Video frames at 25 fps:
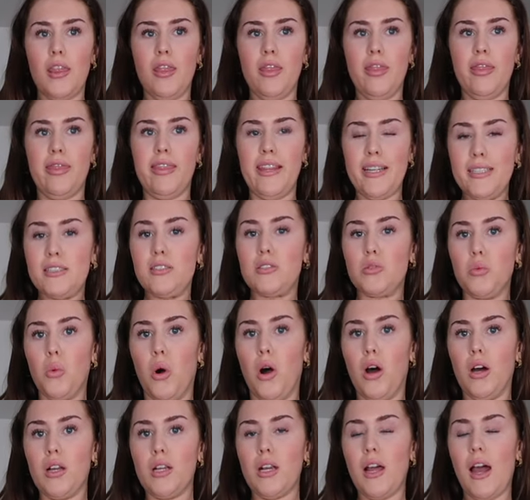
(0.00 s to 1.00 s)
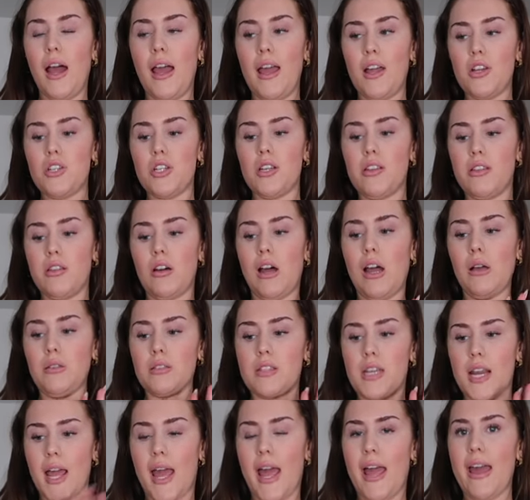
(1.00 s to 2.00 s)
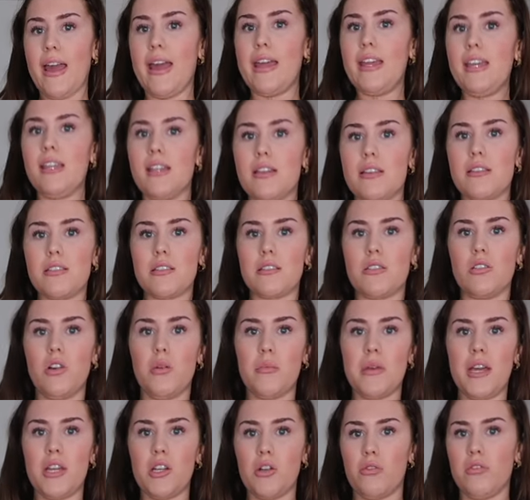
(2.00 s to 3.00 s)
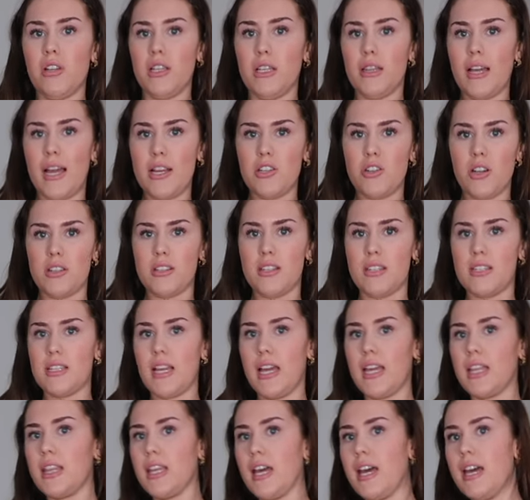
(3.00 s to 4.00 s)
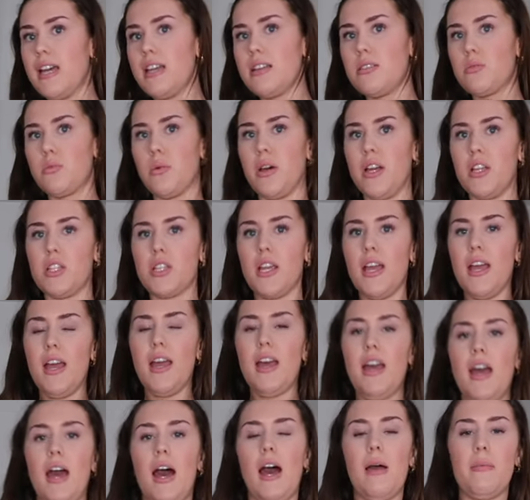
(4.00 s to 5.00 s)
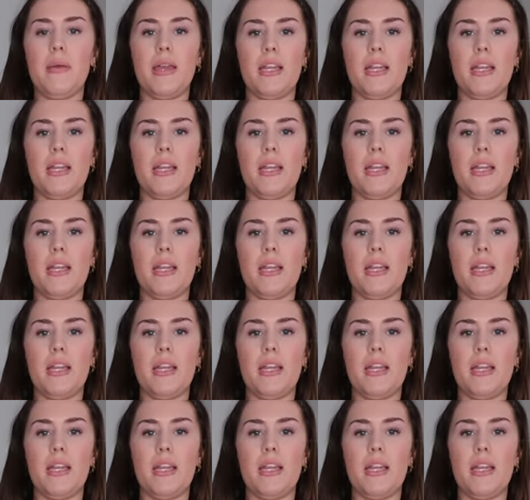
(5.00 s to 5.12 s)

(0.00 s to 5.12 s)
This one, I actually thought I was gonna hate because normally I don't really like dresses like this, which, I